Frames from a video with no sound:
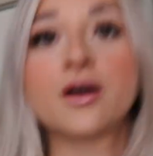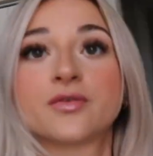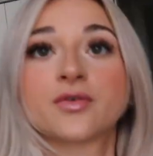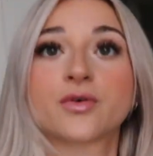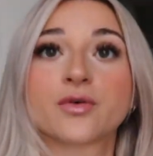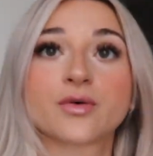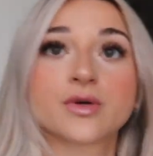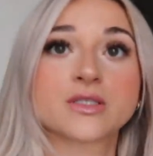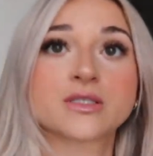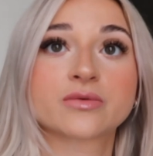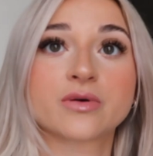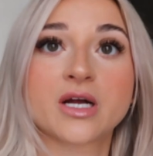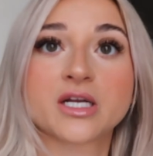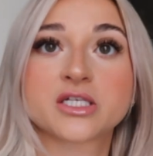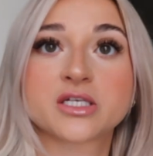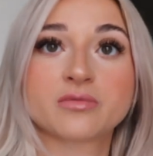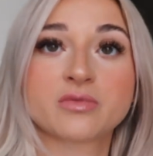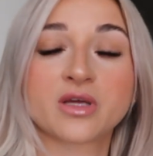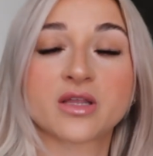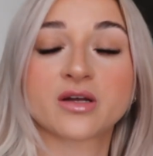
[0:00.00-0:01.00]
Everyone's
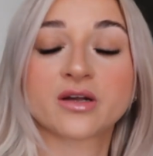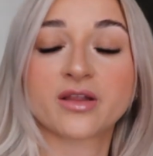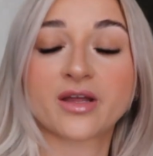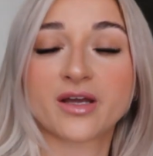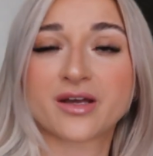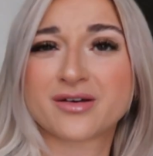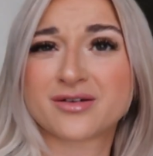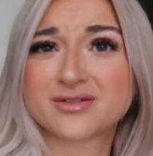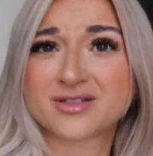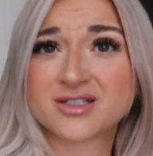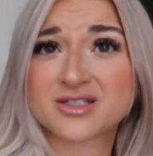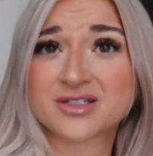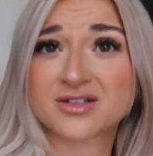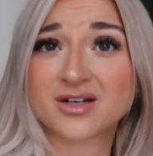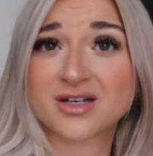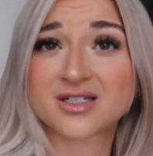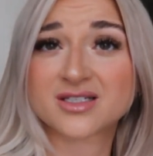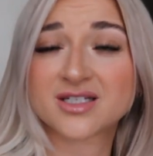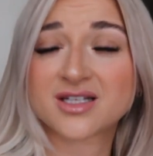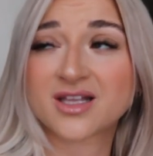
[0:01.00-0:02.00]
watching me. They're like, who's this
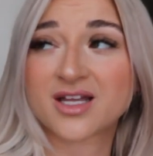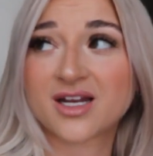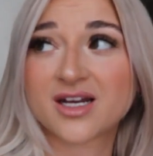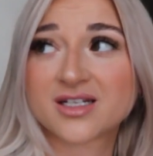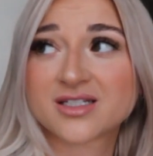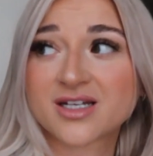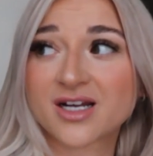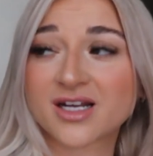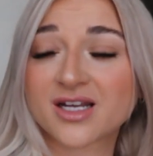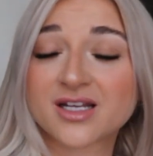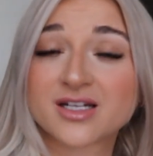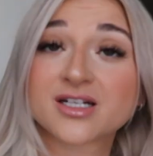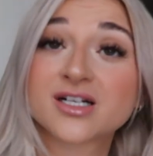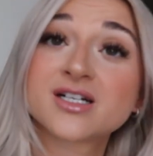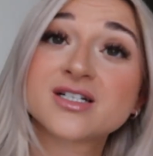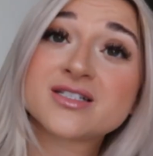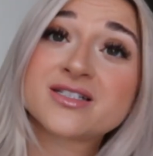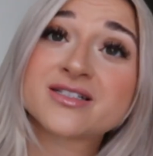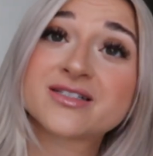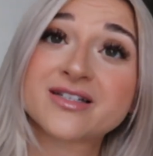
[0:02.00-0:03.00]
crazy lady talking to
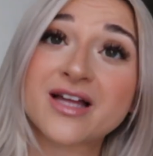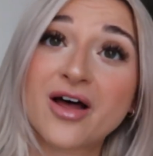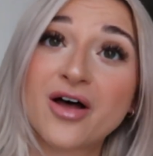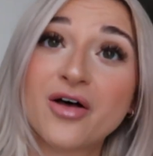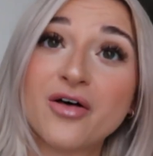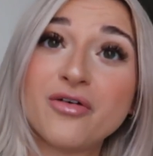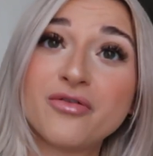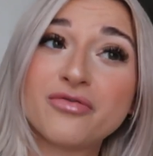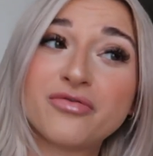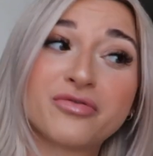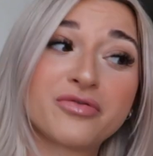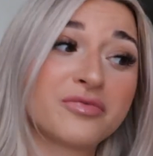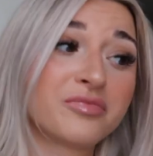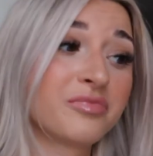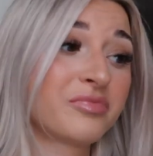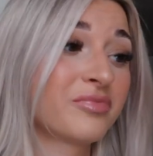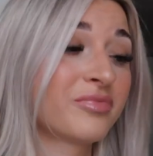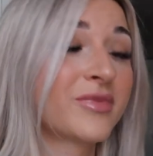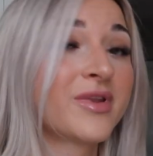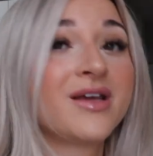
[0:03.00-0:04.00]
herself?
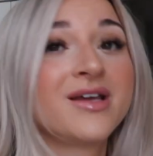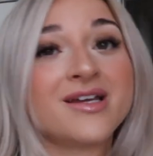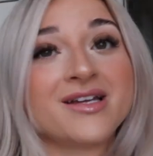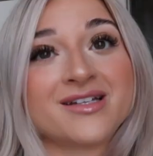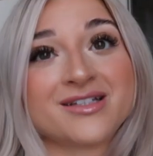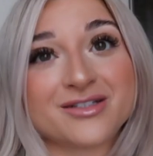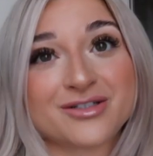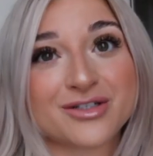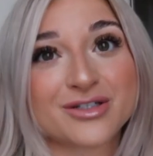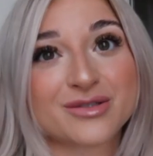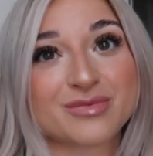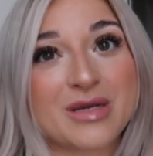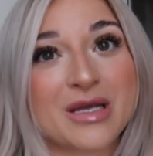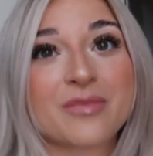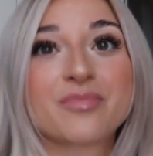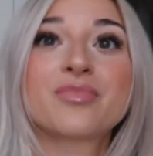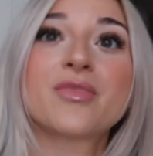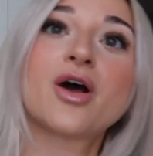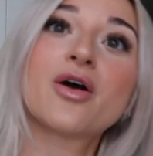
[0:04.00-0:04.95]
It's just me.